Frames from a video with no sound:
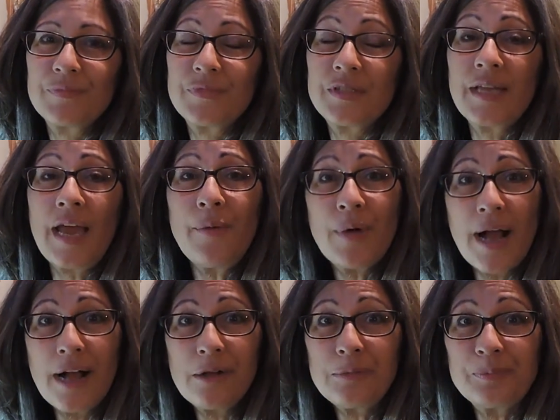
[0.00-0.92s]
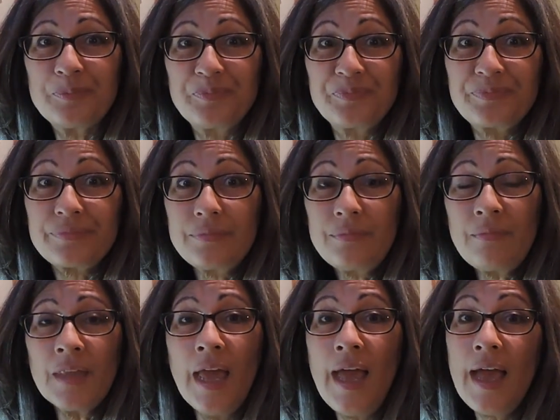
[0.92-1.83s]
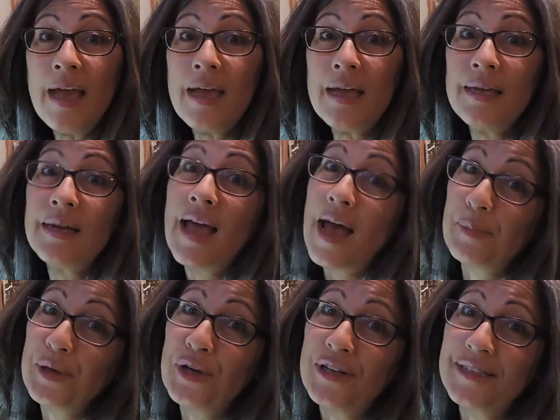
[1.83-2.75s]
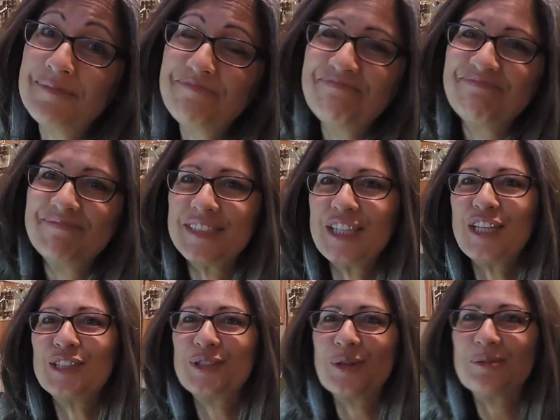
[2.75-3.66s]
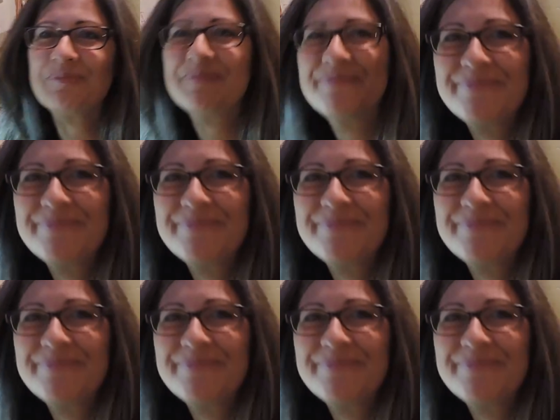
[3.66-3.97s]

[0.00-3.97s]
stay well and happy hooking. See you soon.